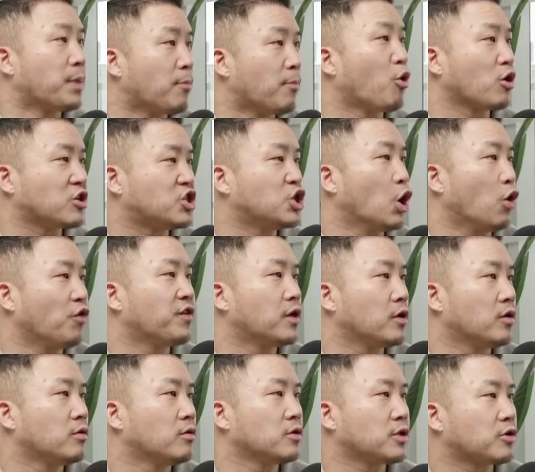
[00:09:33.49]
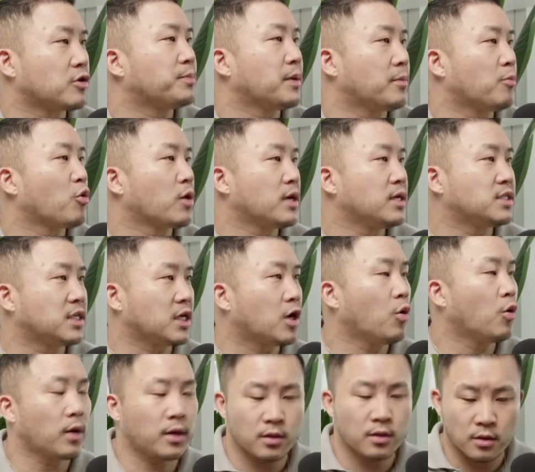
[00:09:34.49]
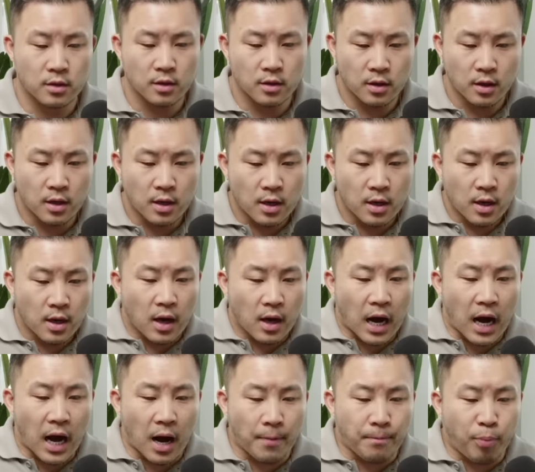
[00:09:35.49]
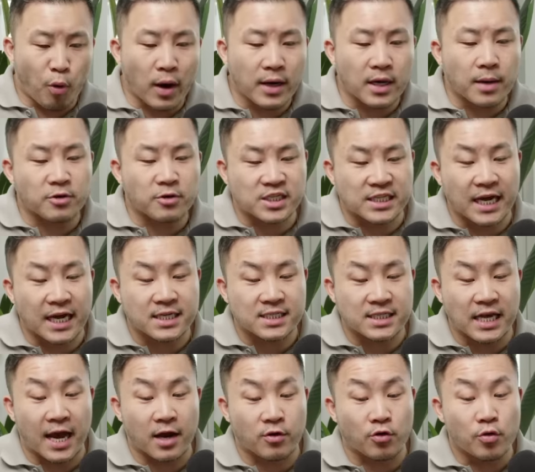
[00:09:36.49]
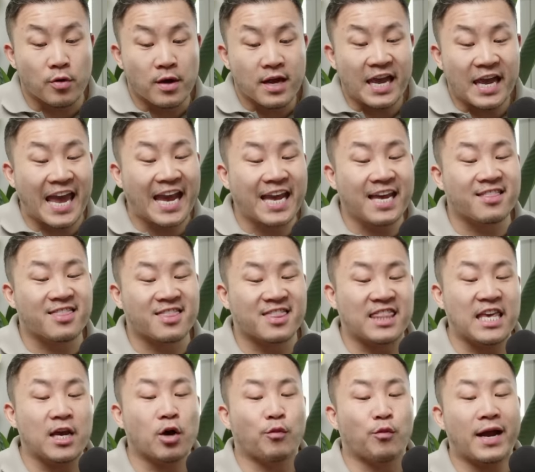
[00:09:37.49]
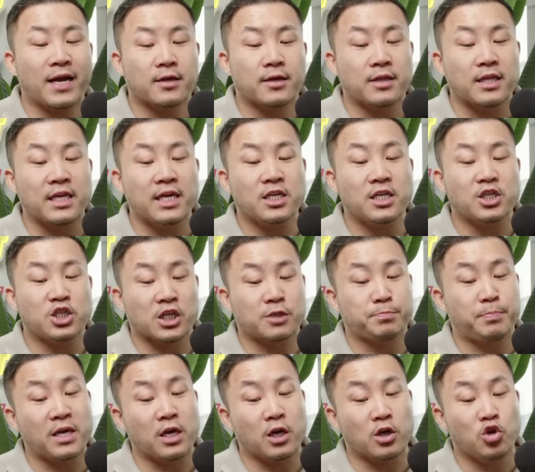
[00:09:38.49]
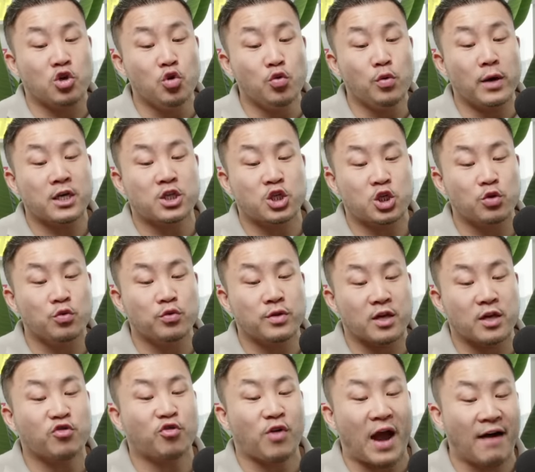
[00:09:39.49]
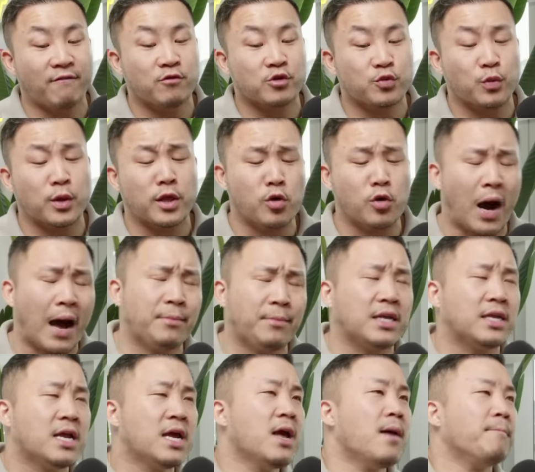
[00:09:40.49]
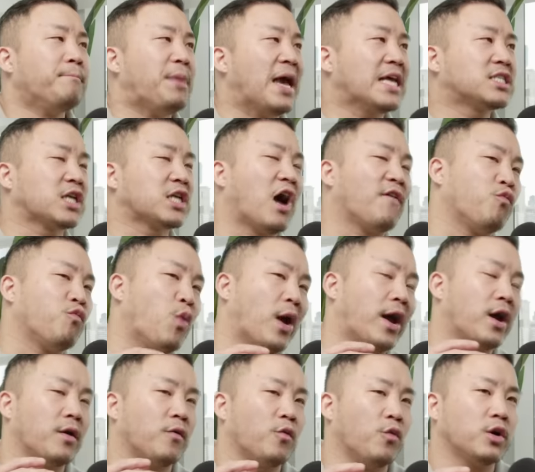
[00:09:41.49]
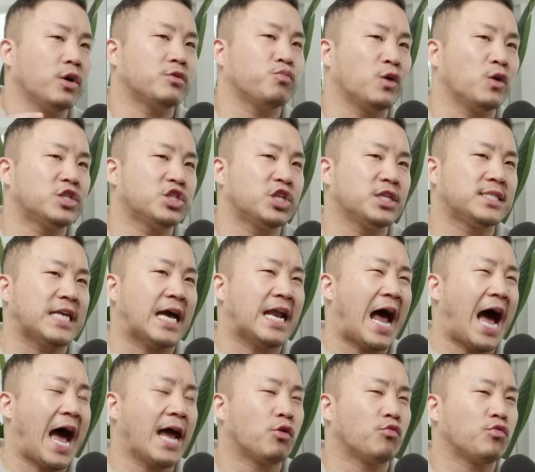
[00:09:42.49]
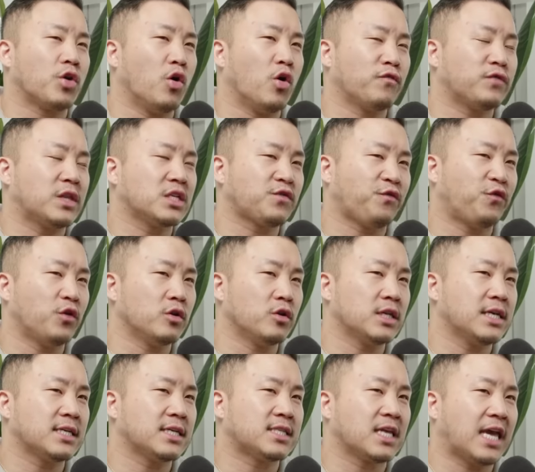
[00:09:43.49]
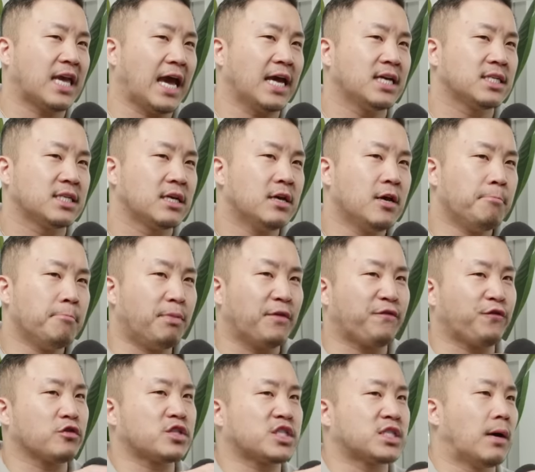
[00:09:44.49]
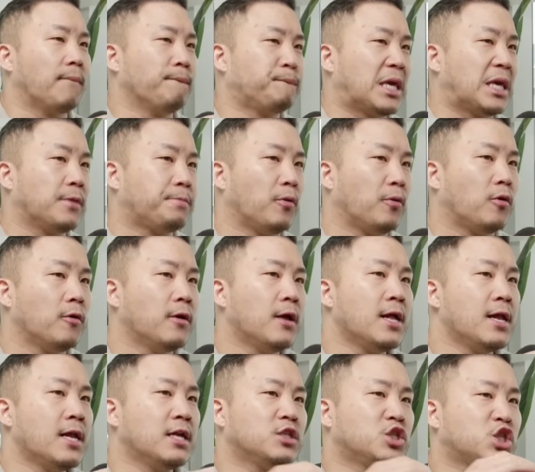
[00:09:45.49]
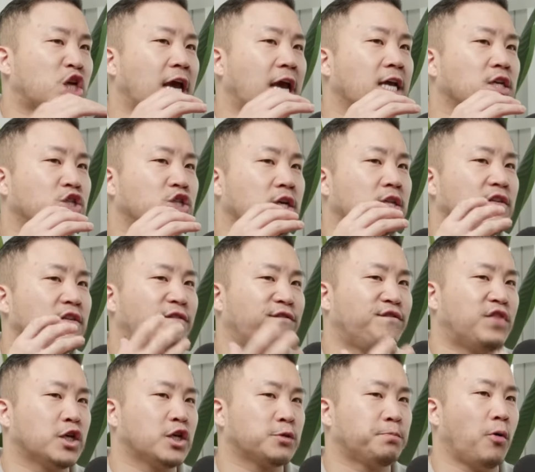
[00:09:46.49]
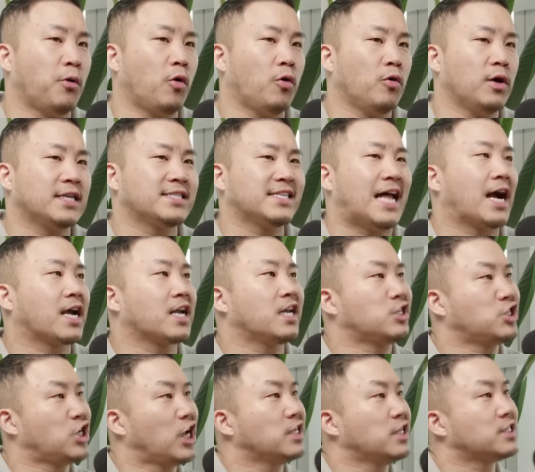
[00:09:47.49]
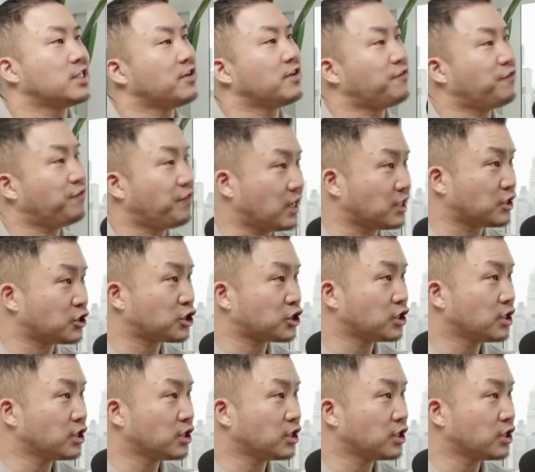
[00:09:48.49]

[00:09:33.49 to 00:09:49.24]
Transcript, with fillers: bit more jovial, a little bit more easygoing. Sure, sure, sure, yeah. Uh, point number six, Andrew. It could theoretically just be a you issue that travels with you. I mean, based off where what, what she said, I don't know if this fully is the case, but for some people, changing the fishbowl is not going to change the fish.